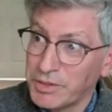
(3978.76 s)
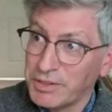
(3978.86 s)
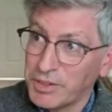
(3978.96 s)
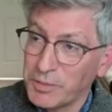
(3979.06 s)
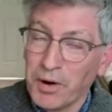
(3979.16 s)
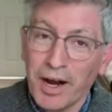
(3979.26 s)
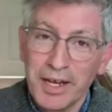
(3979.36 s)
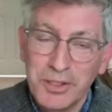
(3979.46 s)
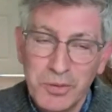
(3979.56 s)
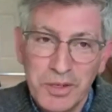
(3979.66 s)

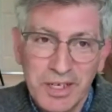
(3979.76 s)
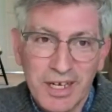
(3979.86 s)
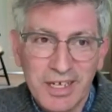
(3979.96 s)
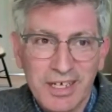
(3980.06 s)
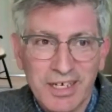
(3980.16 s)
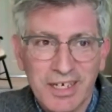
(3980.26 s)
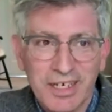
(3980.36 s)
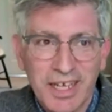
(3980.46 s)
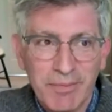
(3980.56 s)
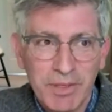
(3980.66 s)
surprised when
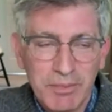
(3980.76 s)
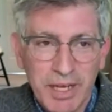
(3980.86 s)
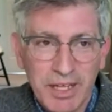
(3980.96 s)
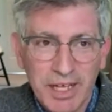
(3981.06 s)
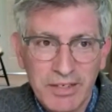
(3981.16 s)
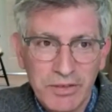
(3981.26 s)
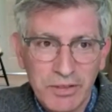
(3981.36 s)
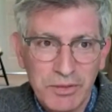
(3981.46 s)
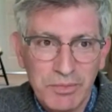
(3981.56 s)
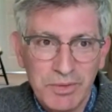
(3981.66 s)
I came into my
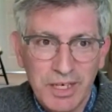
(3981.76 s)
classroom